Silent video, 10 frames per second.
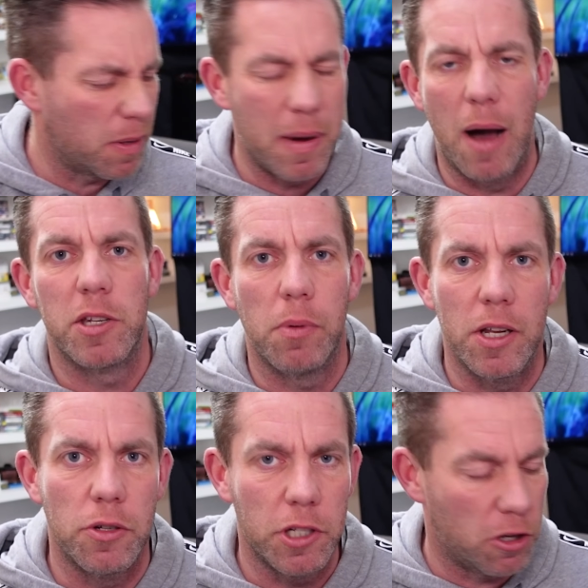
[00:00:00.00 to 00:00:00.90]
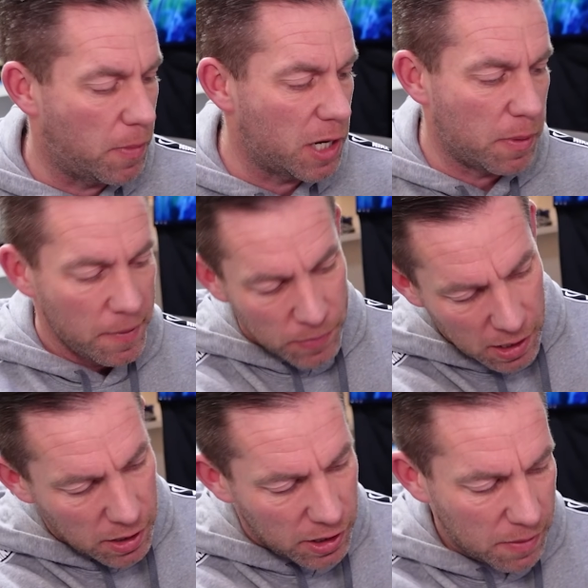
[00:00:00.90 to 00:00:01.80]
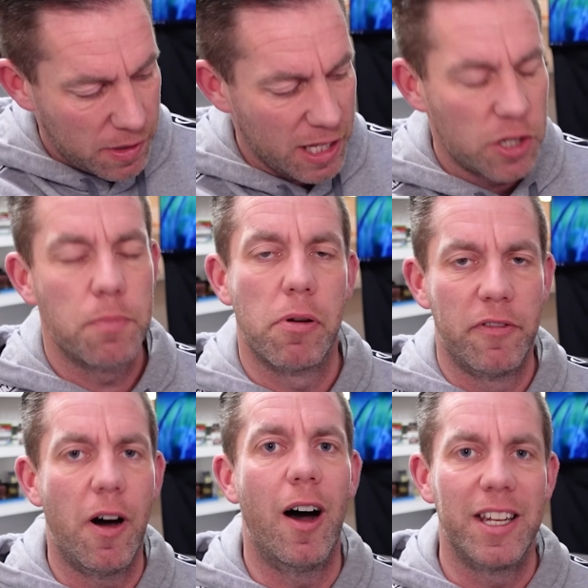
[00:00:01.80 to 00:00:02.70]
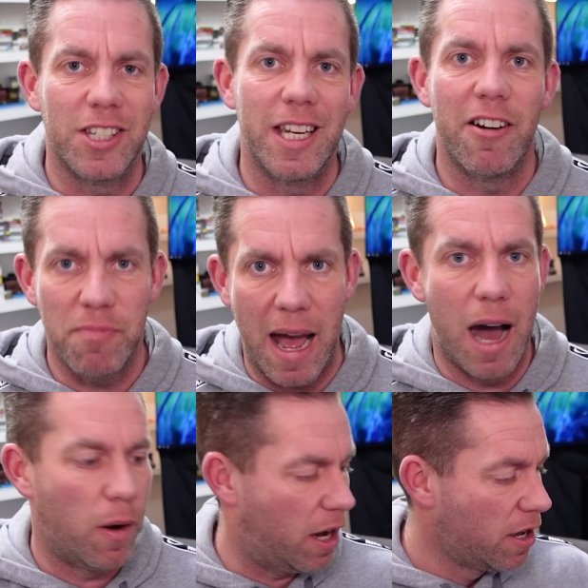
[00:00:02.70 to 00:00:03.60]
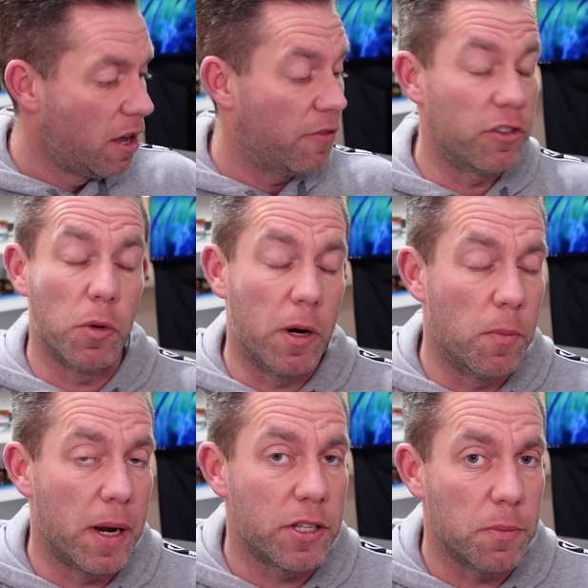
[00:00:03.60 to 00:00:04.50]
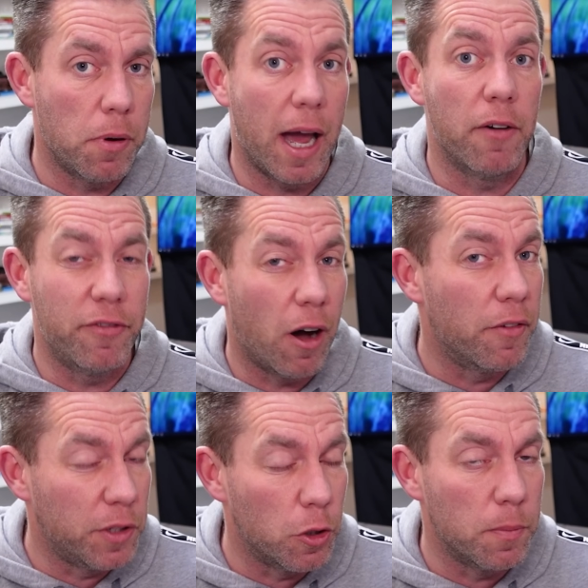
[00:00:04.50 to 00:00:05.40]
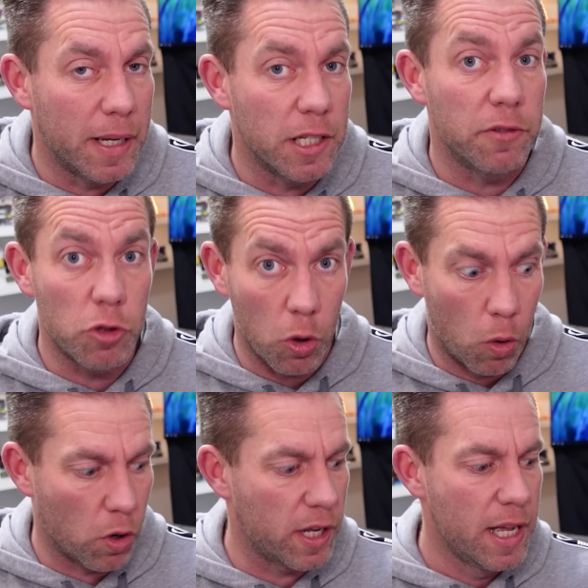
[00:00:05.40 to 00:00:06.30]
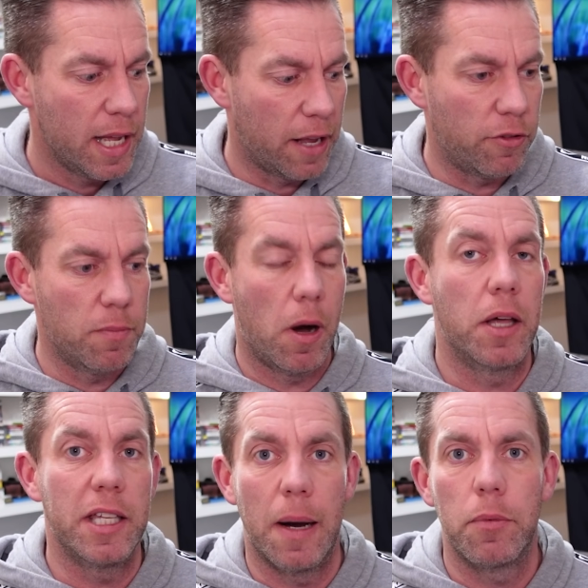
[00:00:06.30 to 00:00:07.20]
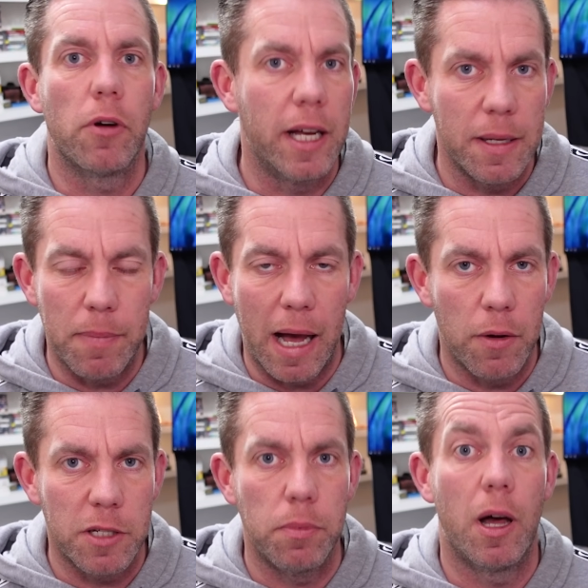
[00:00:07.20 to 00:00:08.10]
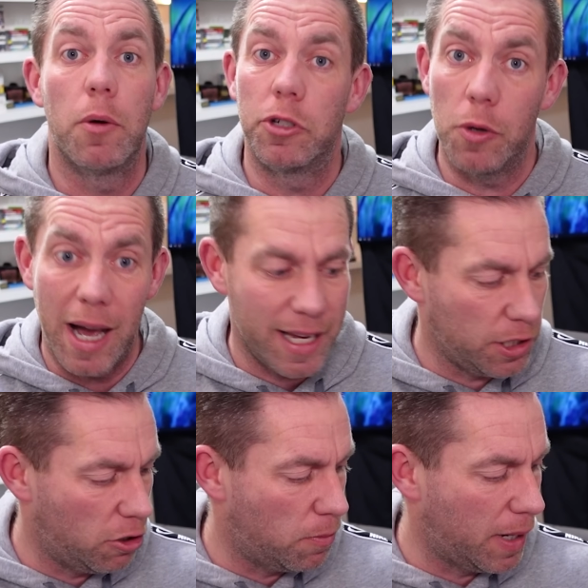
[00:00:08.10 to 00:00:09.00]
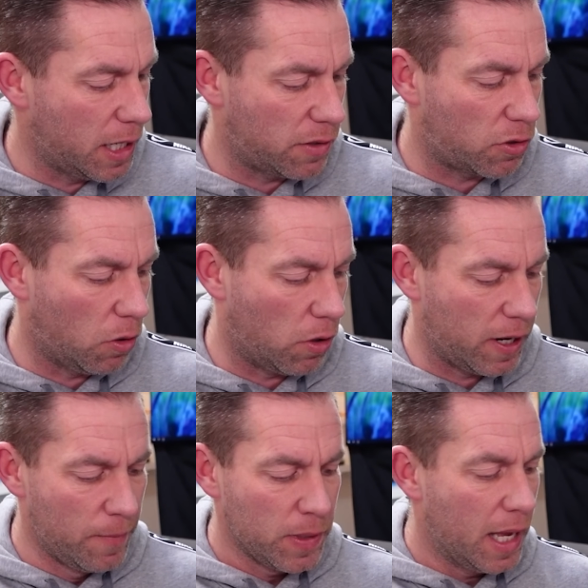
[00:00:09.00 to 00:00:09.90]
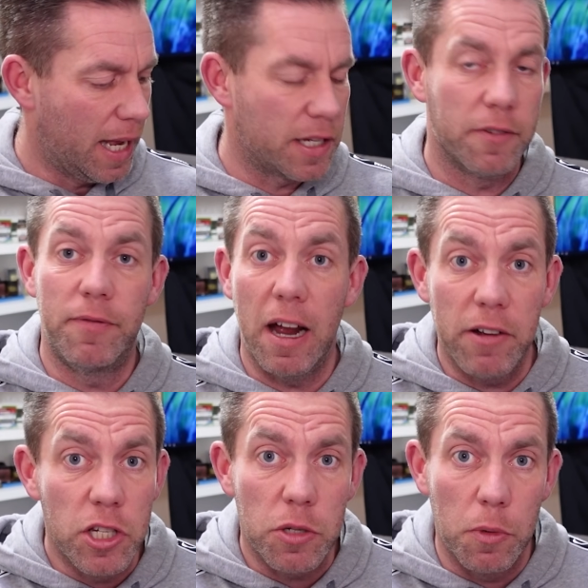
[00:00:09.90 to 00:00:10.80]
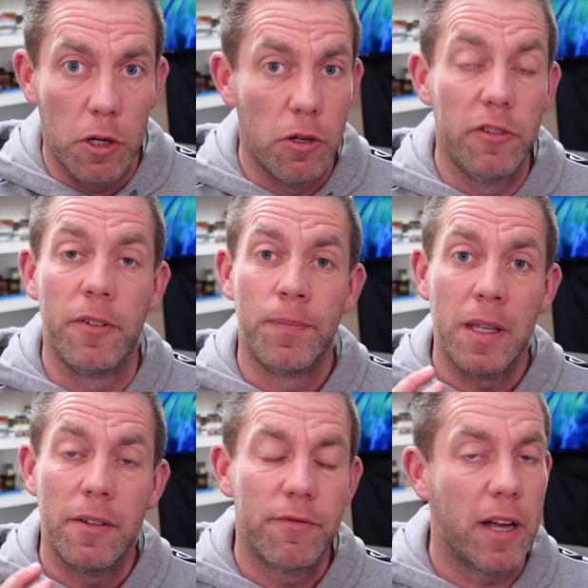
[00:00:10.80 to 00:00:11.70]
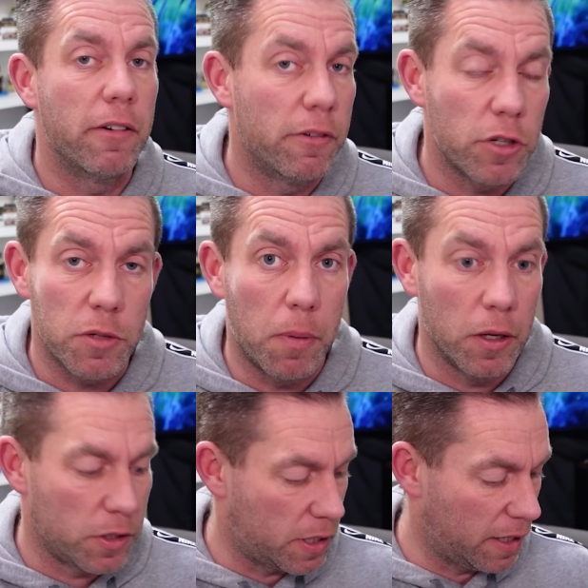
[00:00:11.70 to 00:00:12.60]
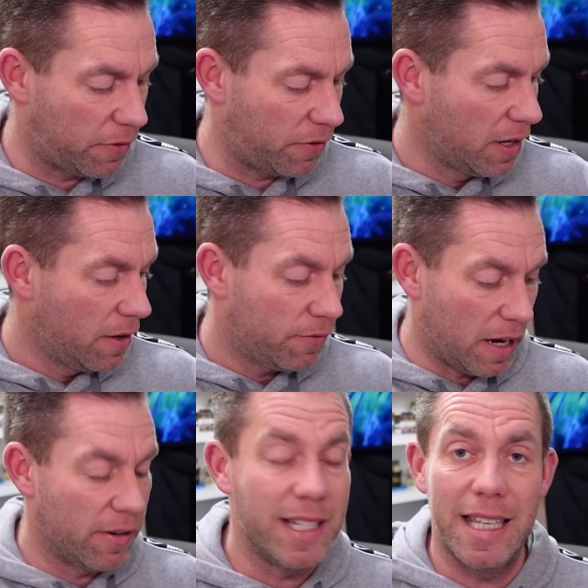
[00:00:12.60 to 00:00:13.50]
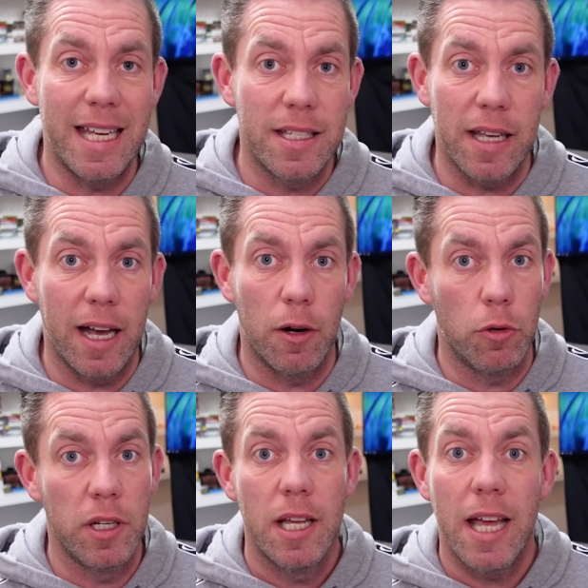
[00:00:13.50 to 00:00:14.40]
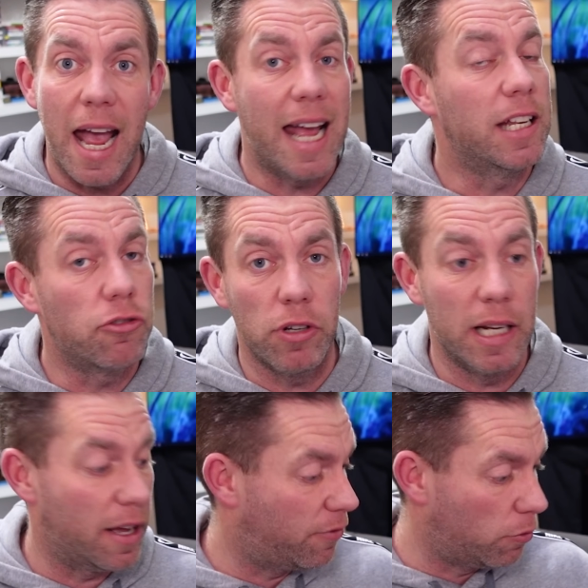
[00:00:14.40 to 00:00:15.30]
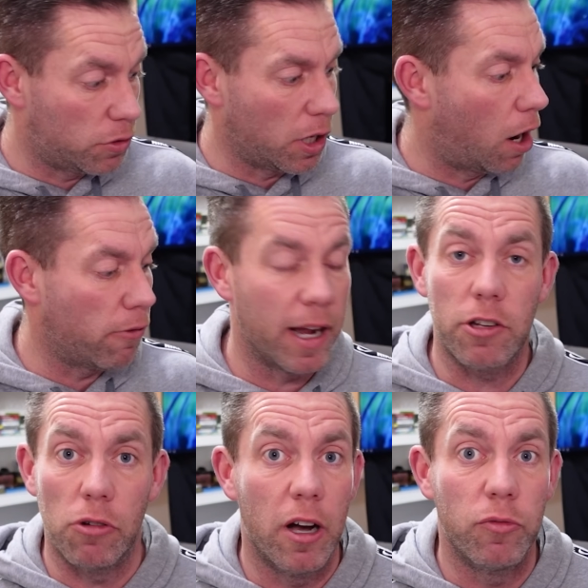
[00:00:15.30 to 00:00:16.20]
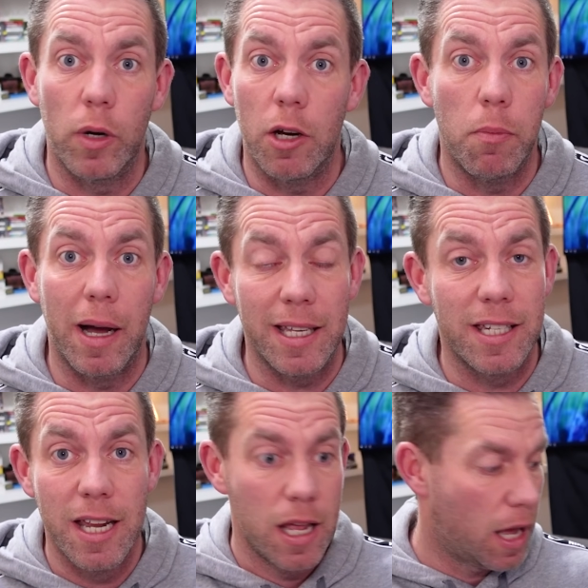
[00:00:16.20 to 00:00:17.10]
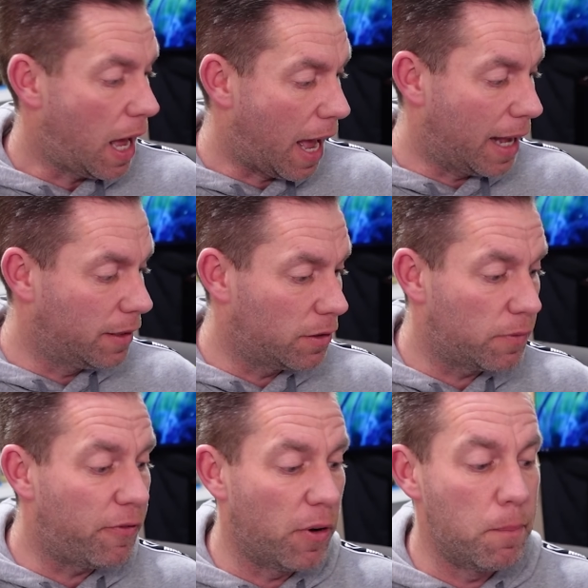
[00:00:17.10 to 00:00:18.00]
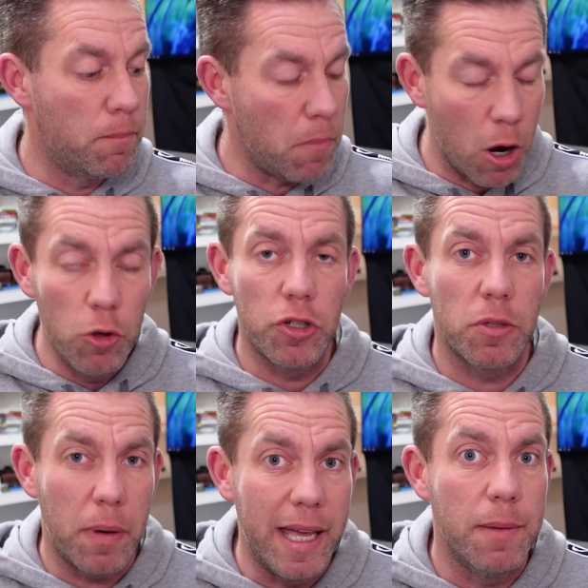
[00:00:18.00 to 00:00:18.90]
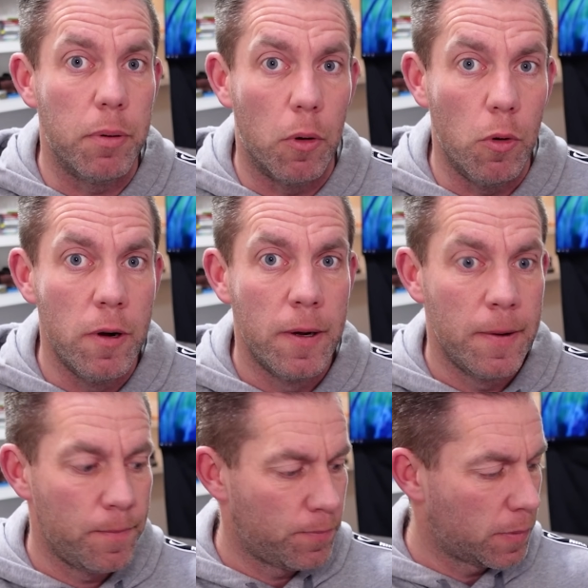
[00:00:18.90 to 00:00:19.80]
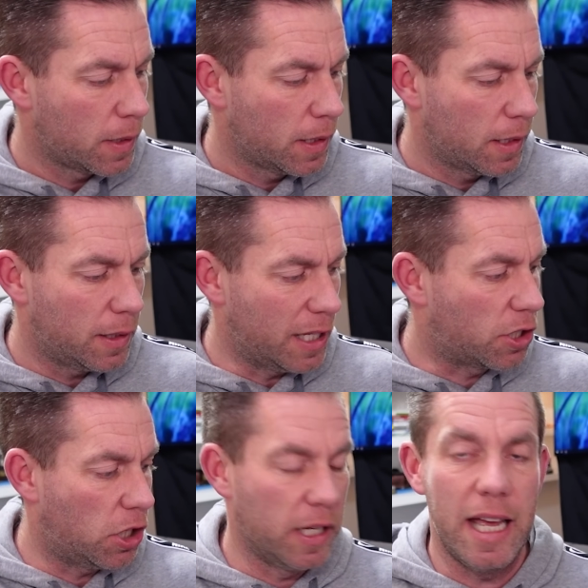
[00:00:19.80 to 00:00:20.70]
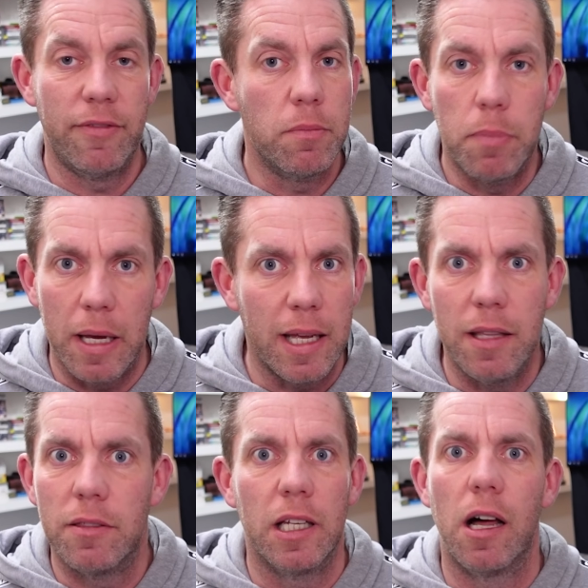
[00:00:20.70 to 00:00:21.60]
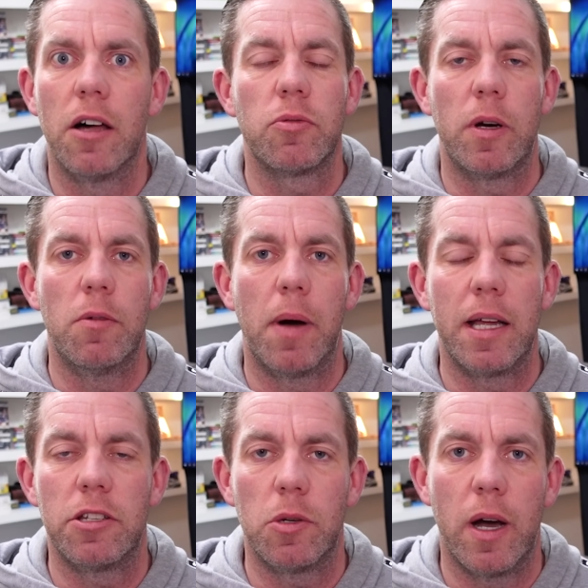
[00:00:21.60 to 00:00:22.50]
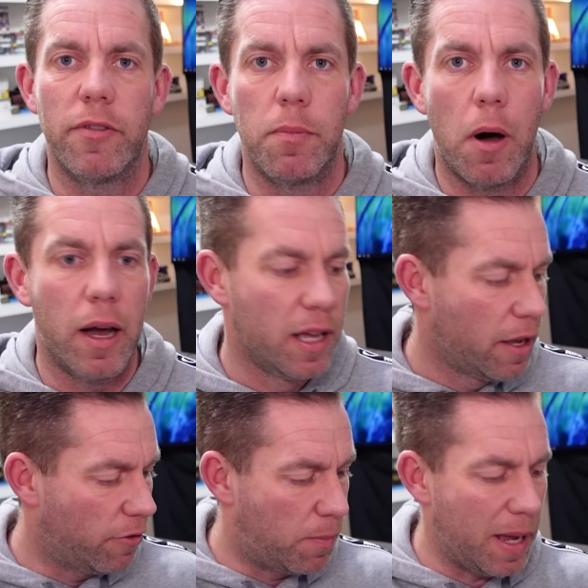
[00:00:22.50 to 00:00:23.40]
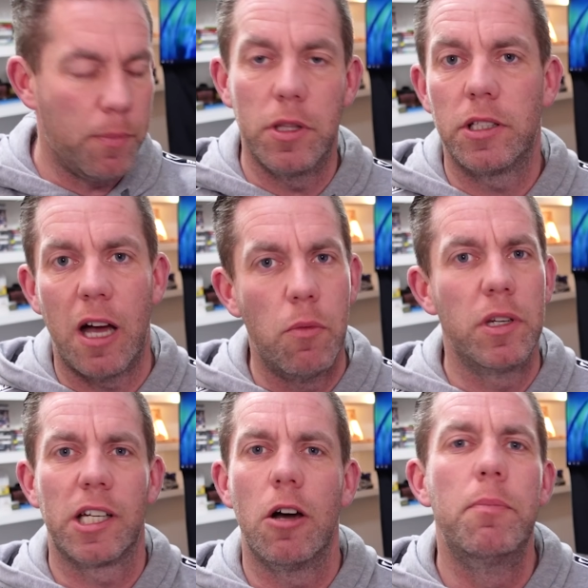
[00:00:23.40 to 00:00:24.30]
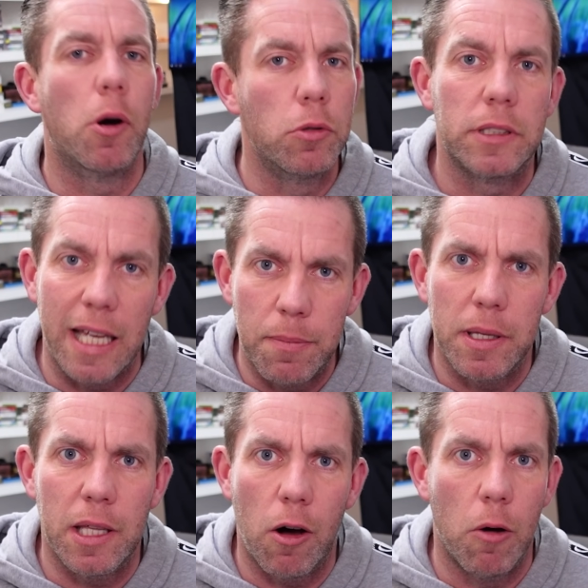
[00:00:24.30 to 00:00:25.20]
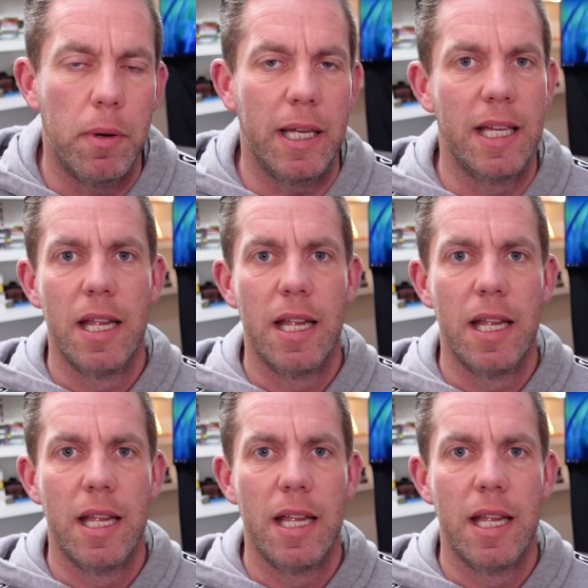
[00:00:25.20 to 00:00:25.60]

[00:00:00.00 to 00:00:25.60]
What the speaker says: the power supply is not Newton meters, but that this provides enough power for the wheelbase to put out 5 Newton meters of torque. If you buy the upgraded power supply, it will do 8 Newton meters of torque. It's a very smooth, very responsive, very detailed, entry-level direct drive wheelbase. And for most people, this could even be the last wheelbase you ever buy. For people that don't want to go balls deep in the hobby